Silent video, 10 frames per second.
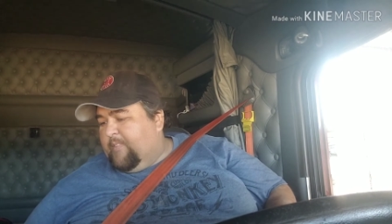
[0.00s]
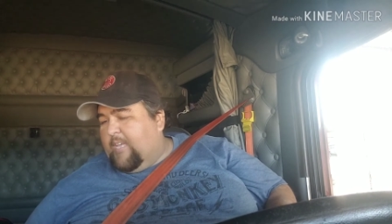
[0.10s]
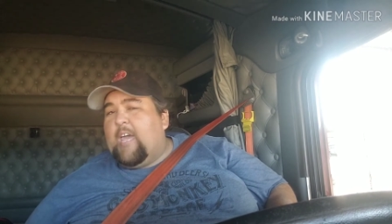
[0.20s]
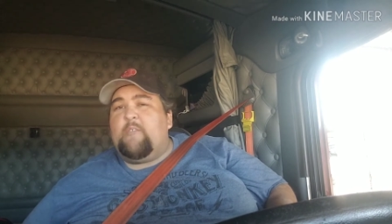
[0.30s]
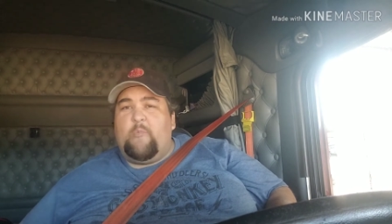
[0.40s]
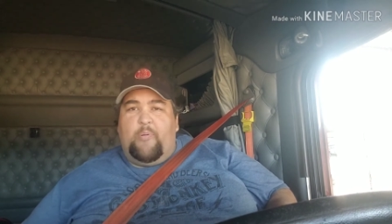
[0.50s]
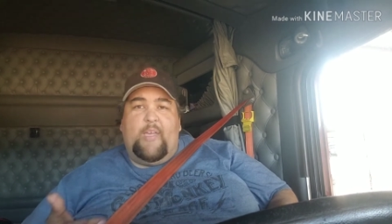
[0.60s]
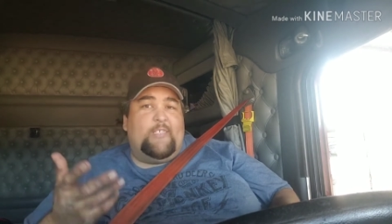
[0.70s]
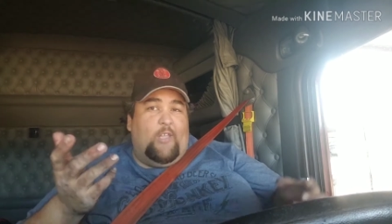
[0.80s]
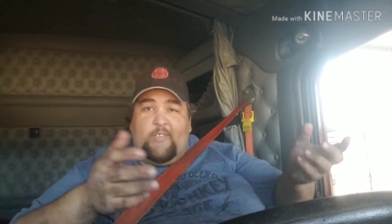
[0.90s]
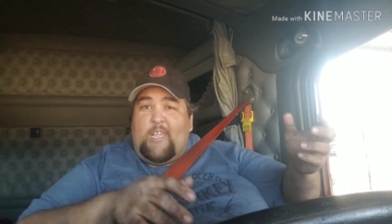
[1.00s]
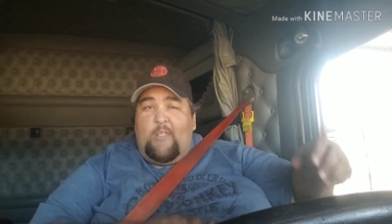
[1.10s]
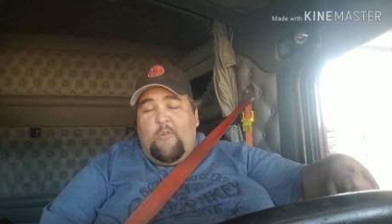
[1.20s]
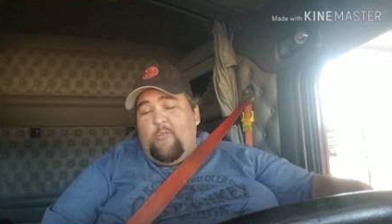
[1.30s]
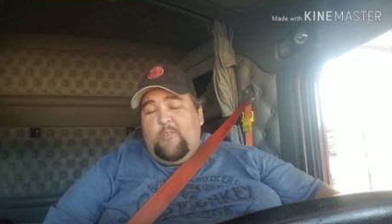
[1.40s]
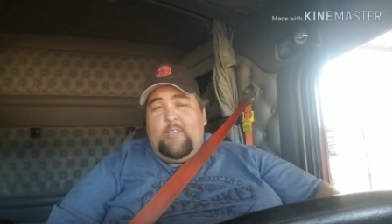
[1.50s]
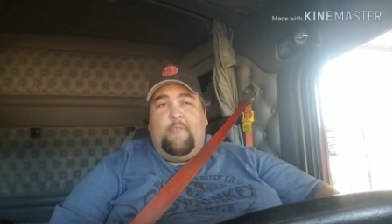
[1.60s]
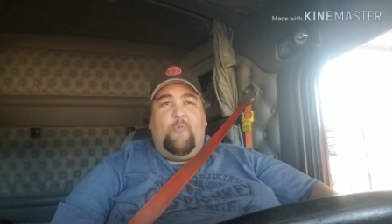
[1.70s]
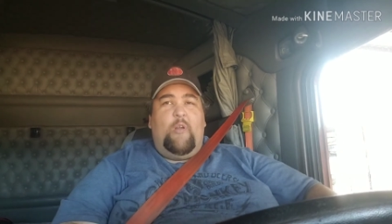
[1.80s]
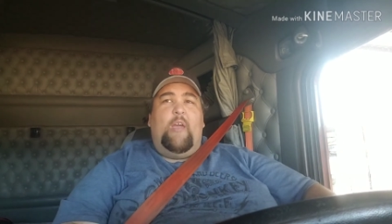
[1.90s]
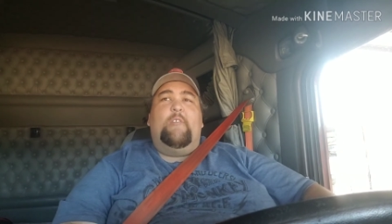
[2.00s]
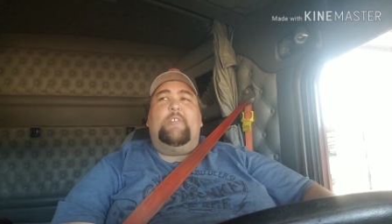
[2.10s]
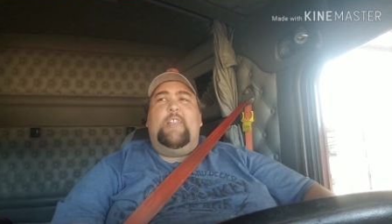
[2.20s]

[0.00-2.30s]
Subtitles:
got it replaced on the side of the road. It took like 4 hours.